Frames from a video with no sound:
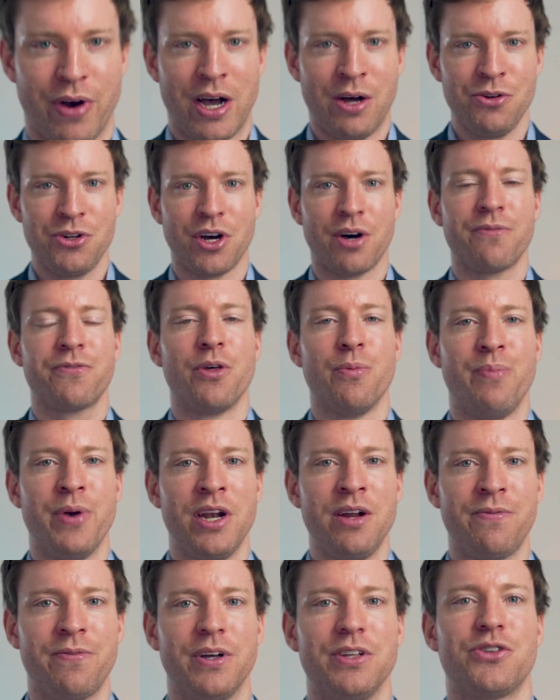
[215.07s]
To round off
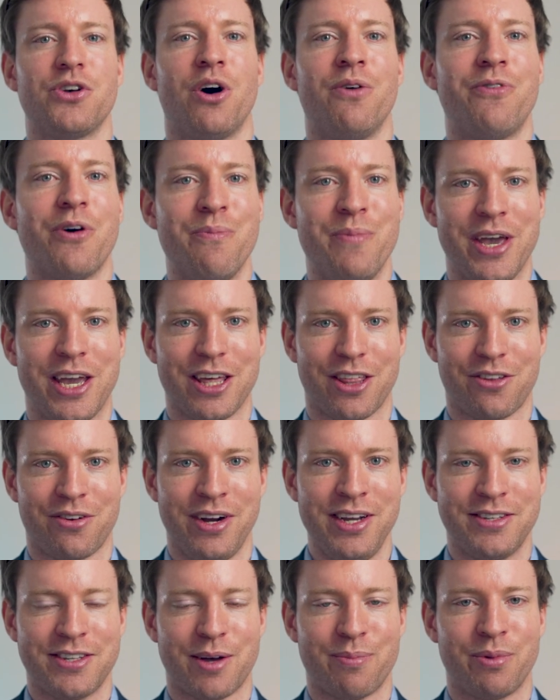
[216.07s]
the benefits of
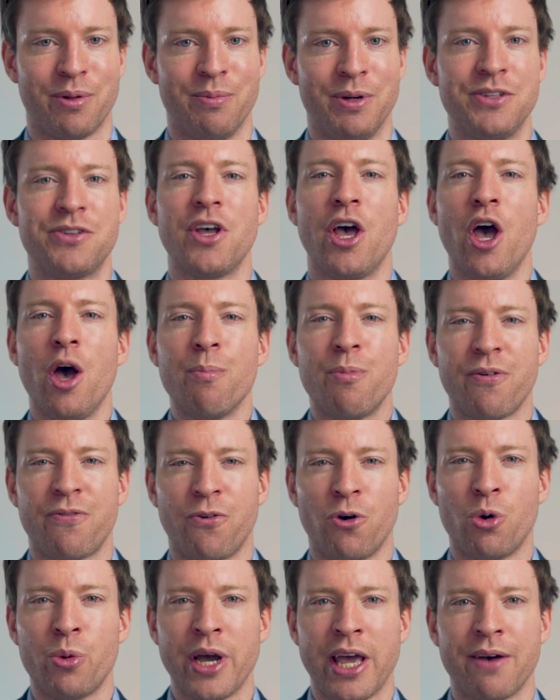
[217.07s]
omega-3 supplements,
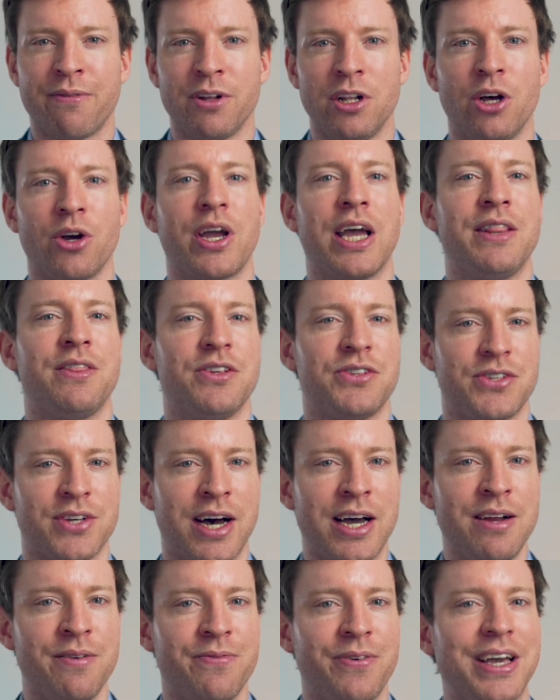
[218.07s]
before we have a look at the
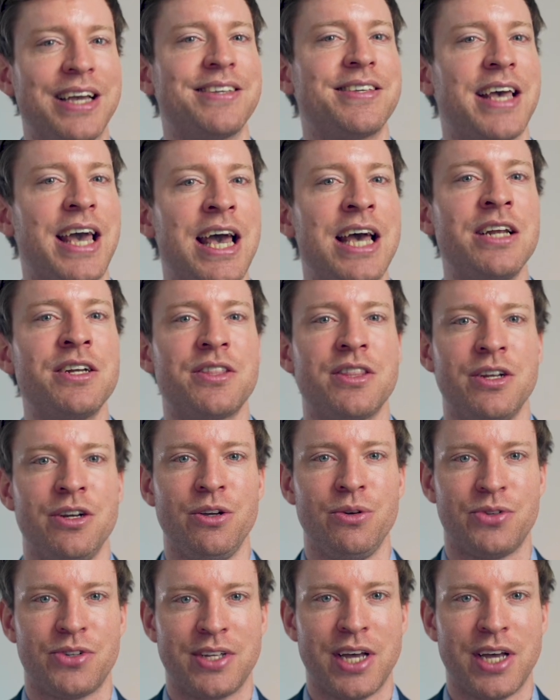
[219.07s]
side effects and the